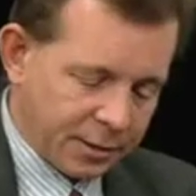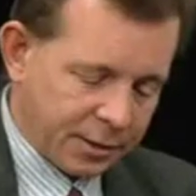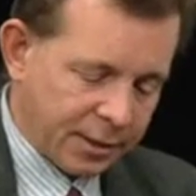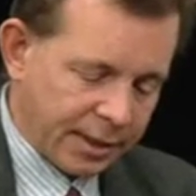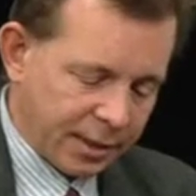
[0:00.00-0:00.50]

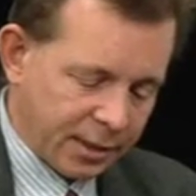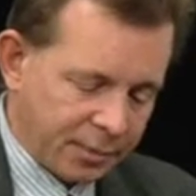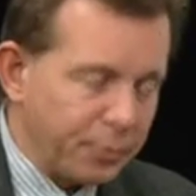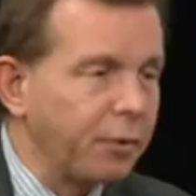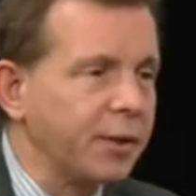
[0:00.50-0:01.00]
you said,
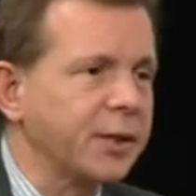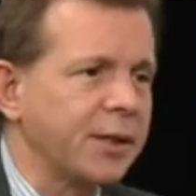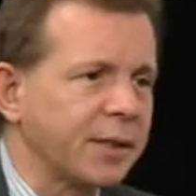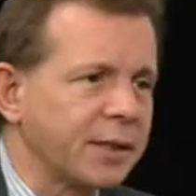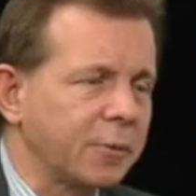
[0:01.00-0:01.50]
it's more than
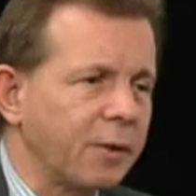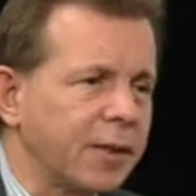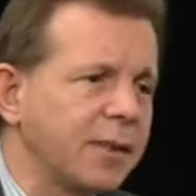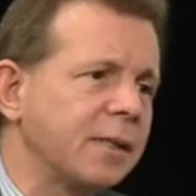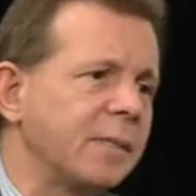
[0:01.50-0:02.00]
just the
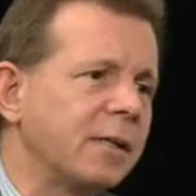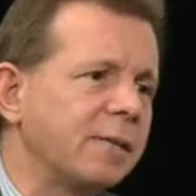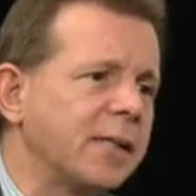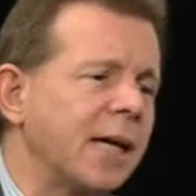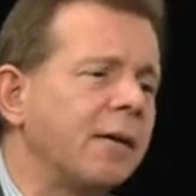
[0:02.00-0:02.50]
works in the middle of
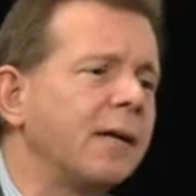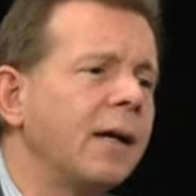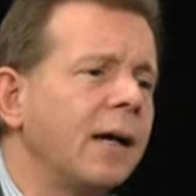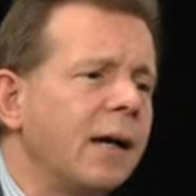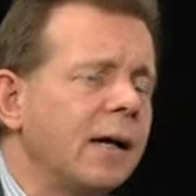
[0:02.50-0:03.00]
the town.
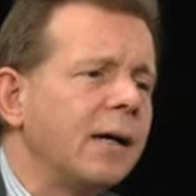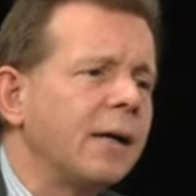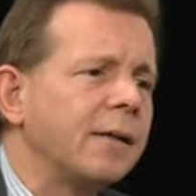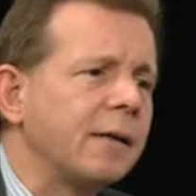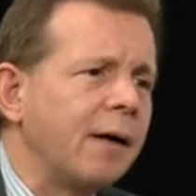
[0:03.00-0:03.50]

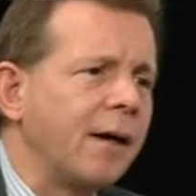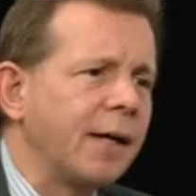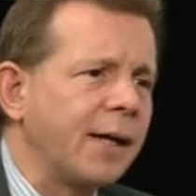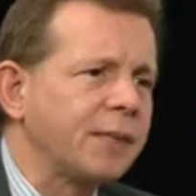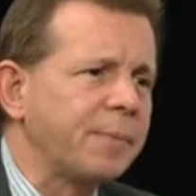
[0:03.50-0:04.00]
There are other
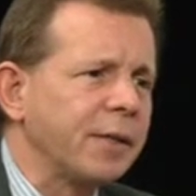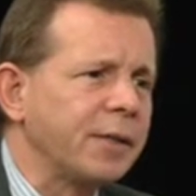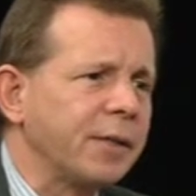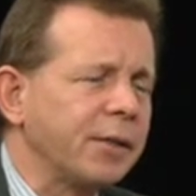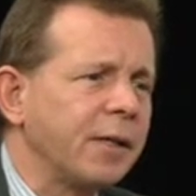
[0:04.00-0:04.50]

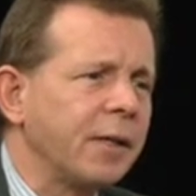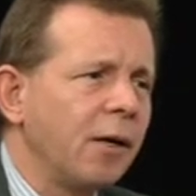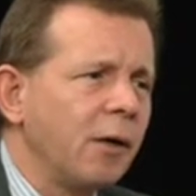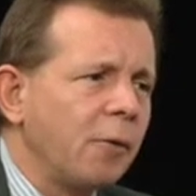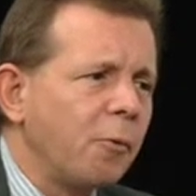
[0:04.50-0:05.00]
aspects to it.
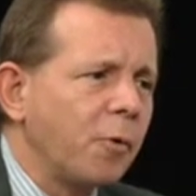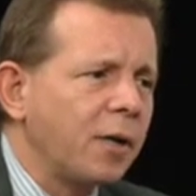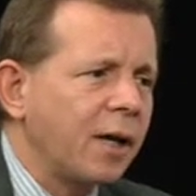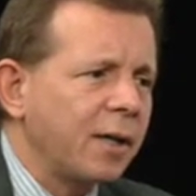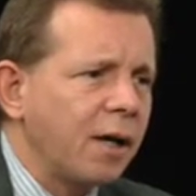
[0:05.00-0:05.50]

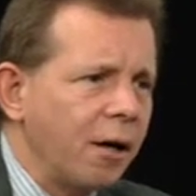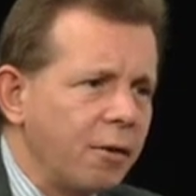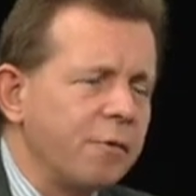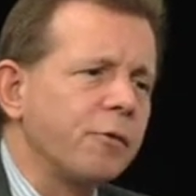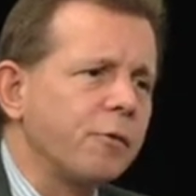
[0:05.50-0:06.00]
What are the
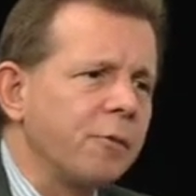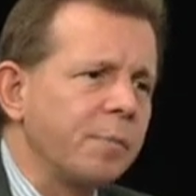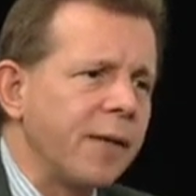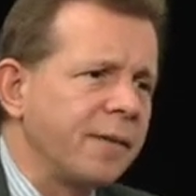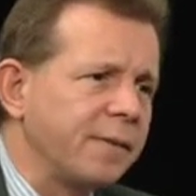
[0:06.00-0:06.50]
overall
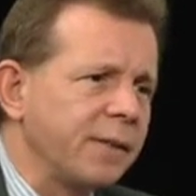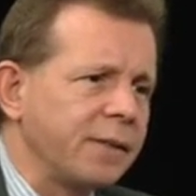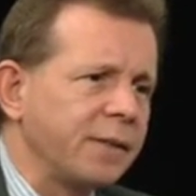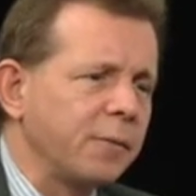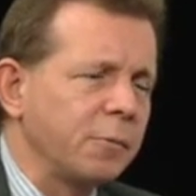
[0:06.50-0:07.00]

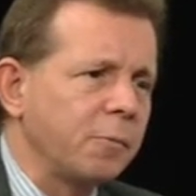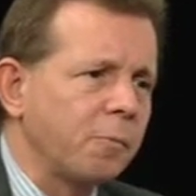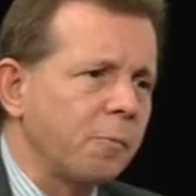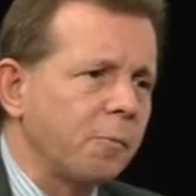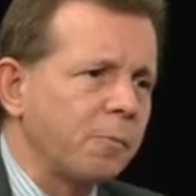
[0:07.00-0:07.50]
benefits that
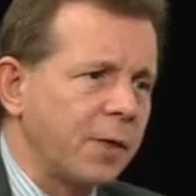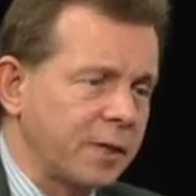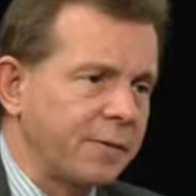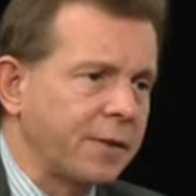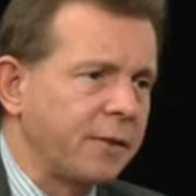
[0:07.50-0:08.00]

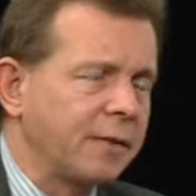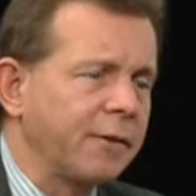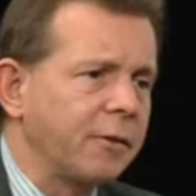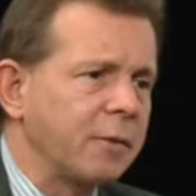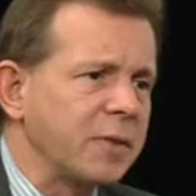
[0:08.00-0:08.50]
those of us who live
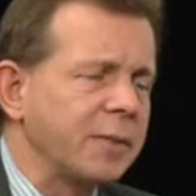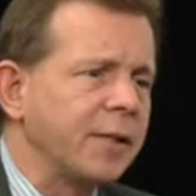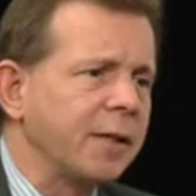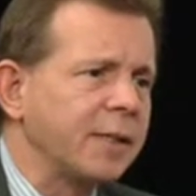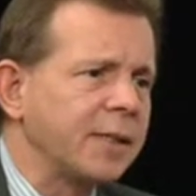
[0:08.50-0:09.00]
in Grimsby are
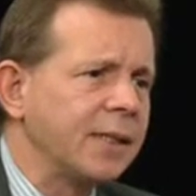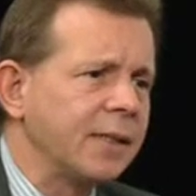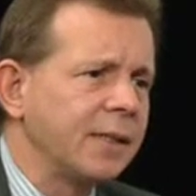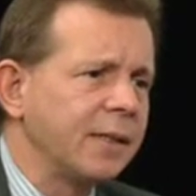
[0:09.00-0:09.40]
going to see?